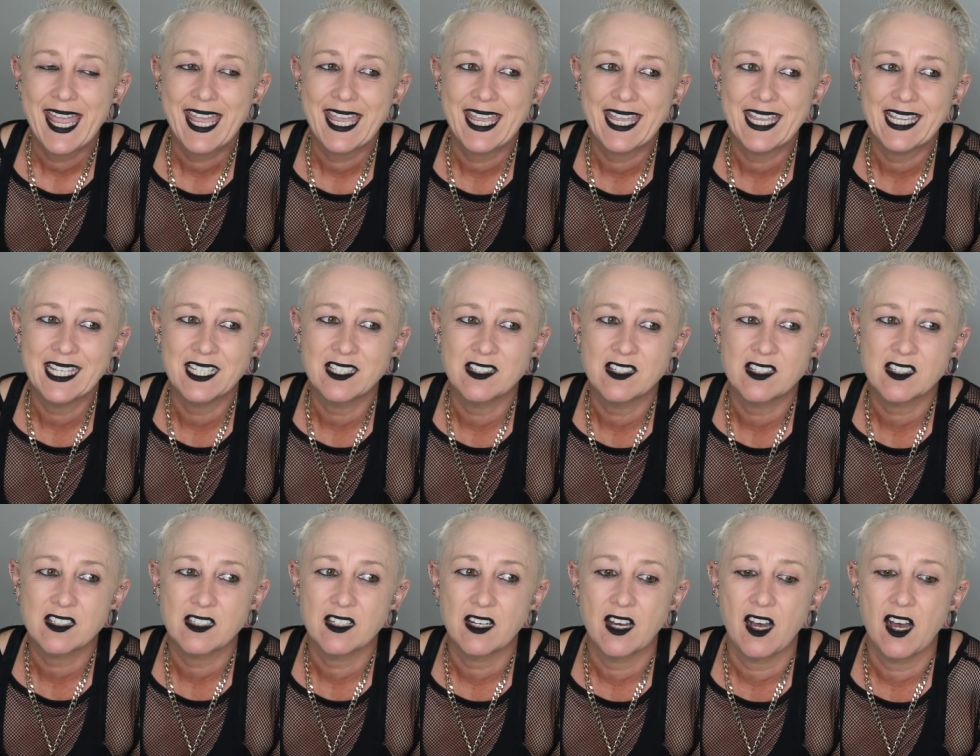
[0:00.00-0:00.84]

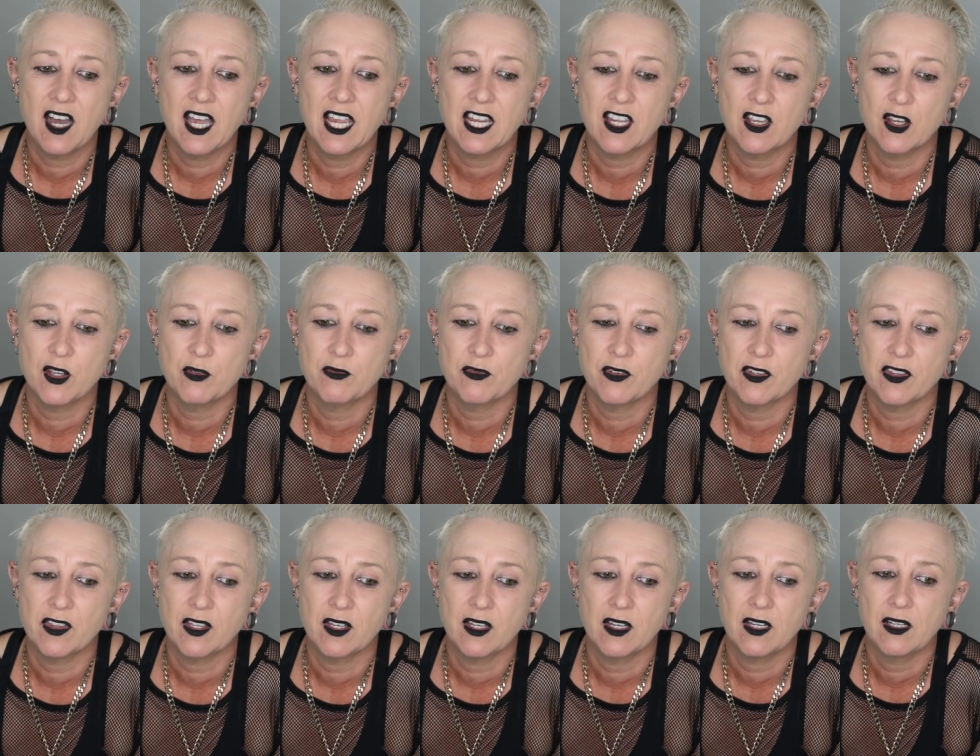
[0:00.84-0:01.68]
And I go for
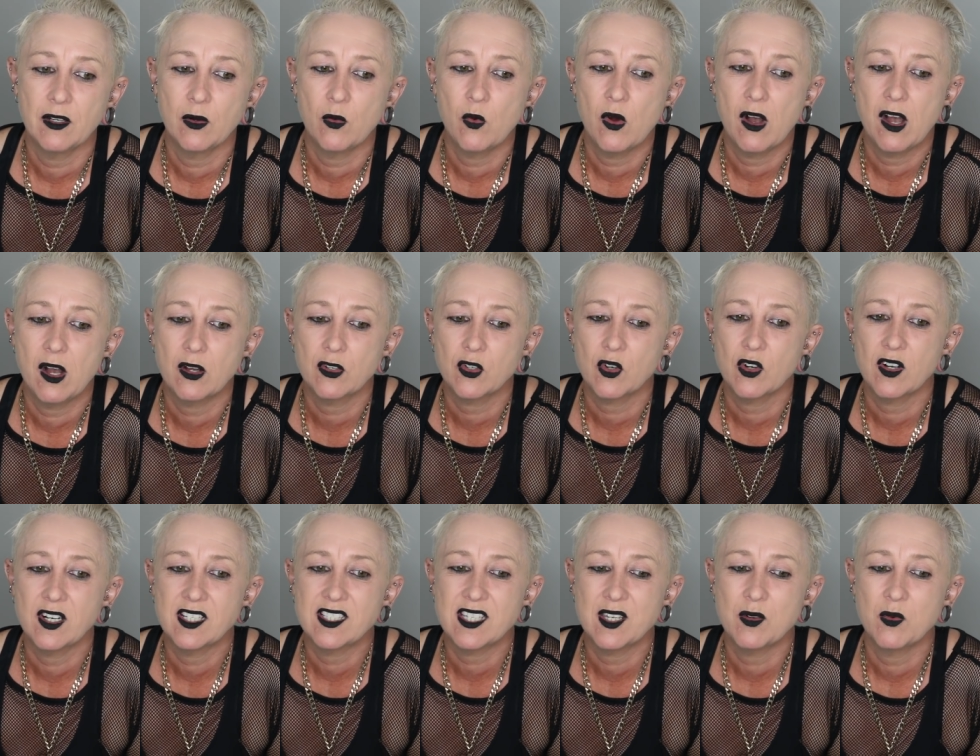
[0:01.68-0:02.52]
the wild,
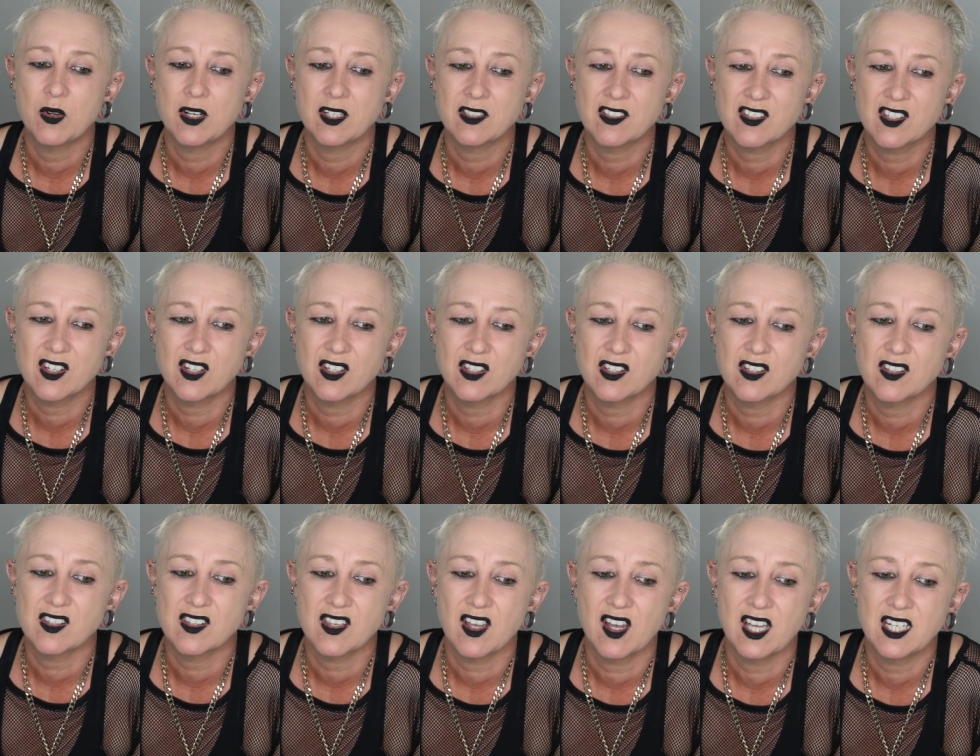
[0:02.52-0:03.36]
crazy ones
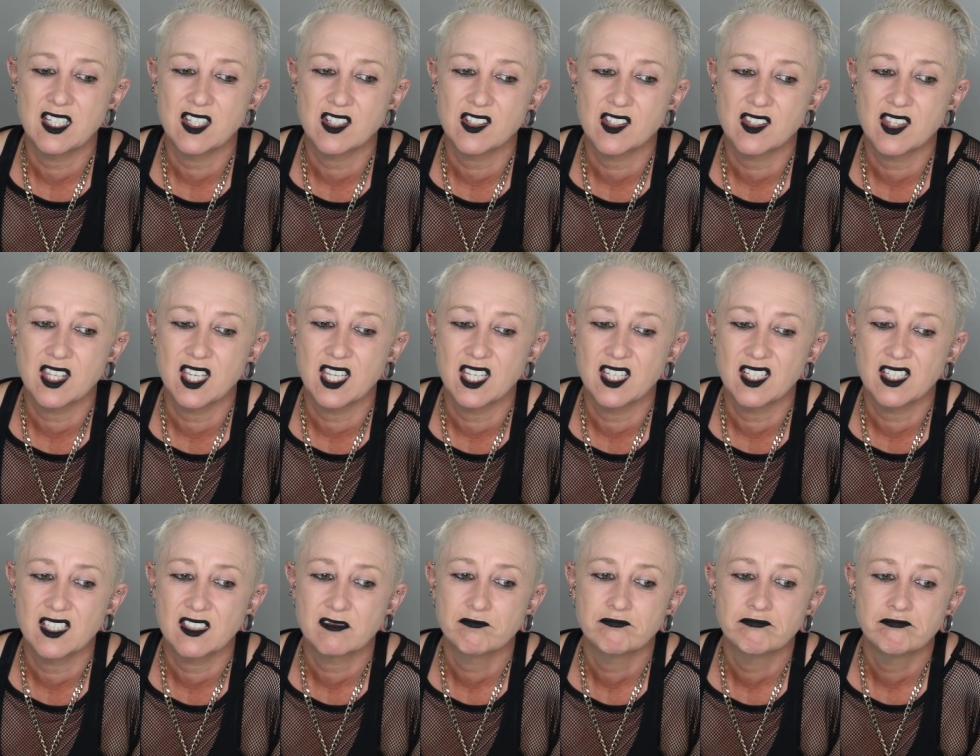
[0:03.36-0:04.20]
because I just
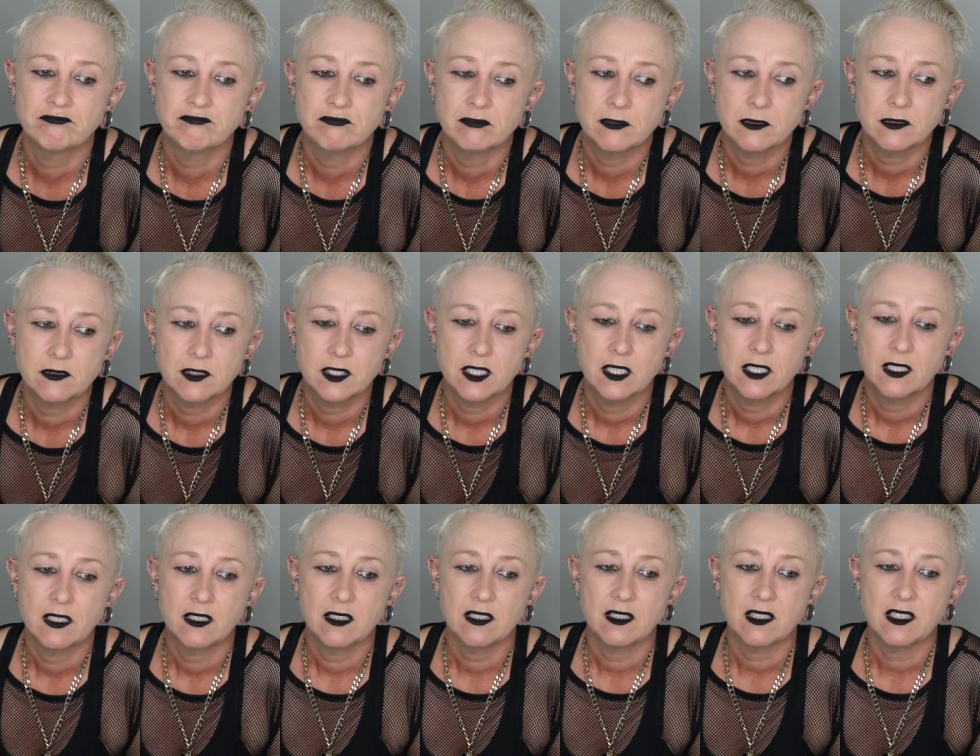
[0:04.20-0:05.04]
think,
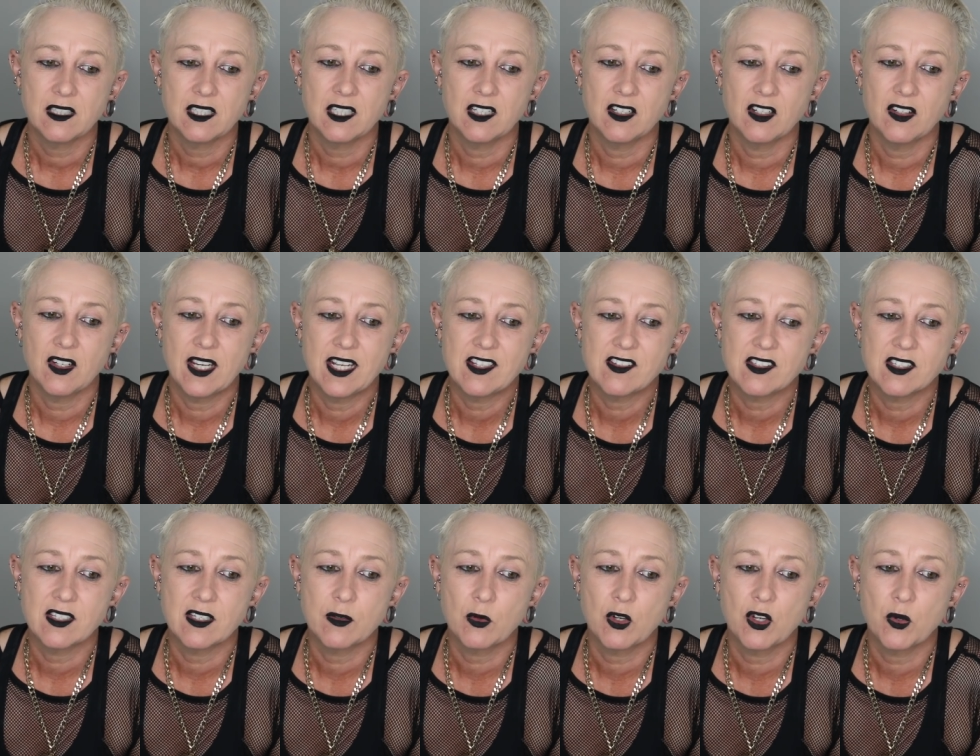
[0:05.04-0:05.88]
you know,
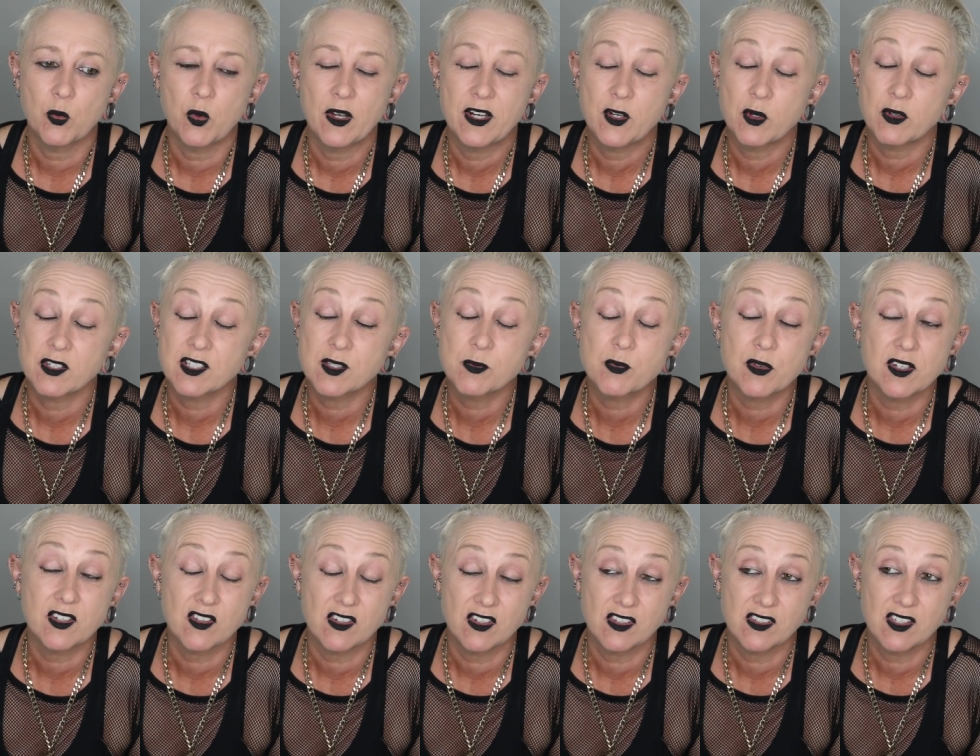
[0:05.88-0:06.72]
it's a good way to
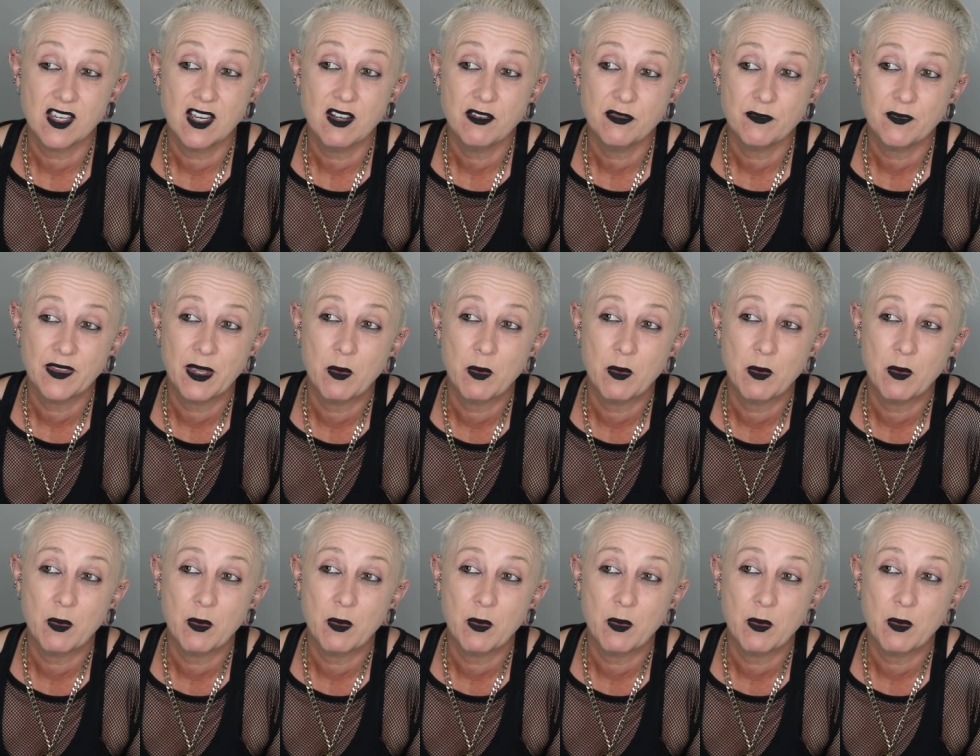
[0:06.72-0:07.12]
express yourself.